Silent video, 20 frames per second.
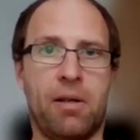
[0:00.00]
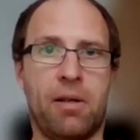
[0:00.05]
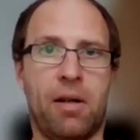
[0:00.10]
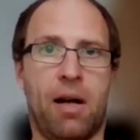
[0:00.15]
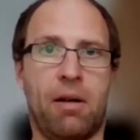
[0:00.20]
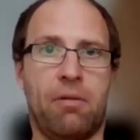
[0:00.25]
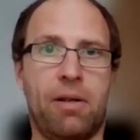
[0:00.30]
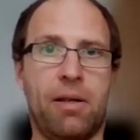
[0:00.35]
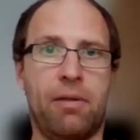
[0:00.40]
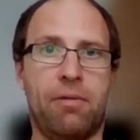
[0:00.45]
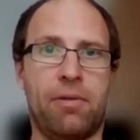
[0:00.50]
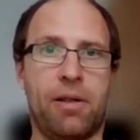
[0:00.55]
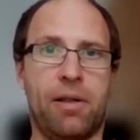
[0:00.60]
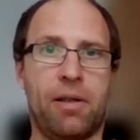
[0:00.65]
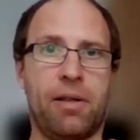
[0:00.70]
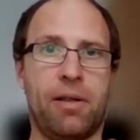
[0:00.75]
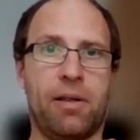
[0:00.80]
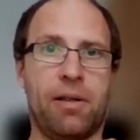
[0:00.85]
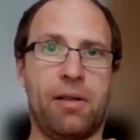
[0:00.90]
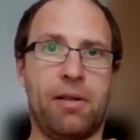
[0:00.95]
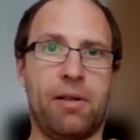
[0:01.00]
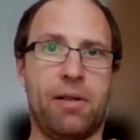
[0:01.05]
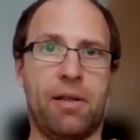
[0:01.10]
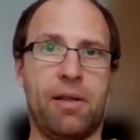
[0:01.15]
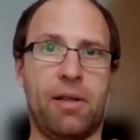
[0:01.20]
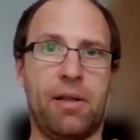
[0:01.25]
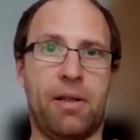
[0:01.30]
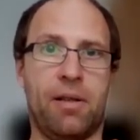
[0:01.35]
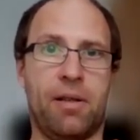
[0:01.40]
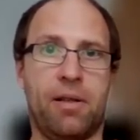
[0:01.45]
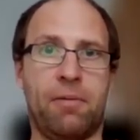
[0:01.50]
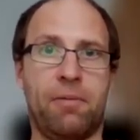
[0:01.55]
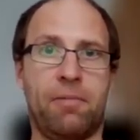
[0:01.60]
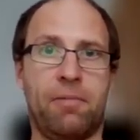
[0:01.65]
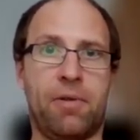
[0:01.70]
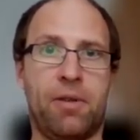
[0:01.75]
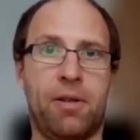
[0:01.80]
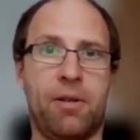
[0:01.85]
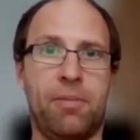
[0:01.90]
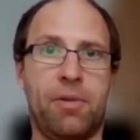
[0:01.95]
However,
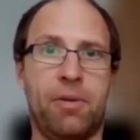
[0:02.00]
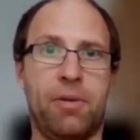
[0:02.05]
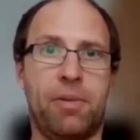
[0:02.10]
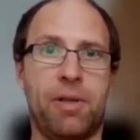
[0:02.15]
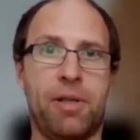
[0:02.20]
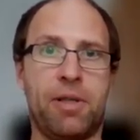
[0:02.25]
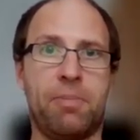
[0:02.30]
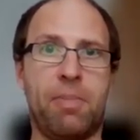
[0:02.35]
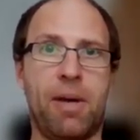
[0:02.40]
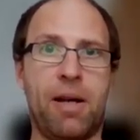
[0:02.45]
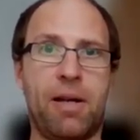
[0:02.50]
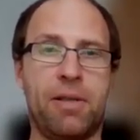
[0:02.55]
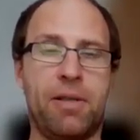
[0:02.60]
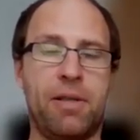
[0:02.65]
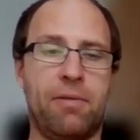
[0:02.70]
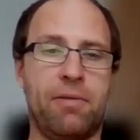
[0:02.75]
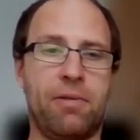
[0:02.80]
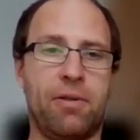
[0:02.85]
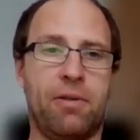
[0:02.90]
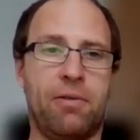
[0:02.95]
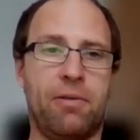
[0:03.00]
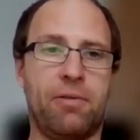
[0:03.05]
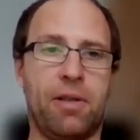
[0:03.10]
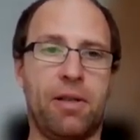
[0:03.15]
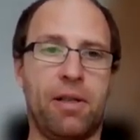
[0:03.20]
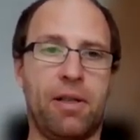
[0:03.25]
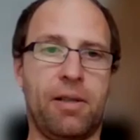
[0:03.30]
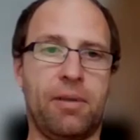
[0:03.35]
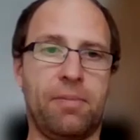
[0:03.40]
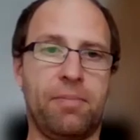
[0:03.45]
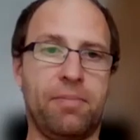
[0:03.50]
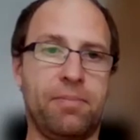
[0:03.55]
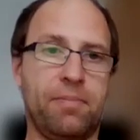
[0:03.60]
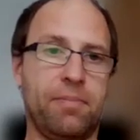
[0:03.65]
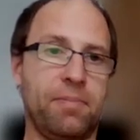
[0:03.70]
from the perspective of a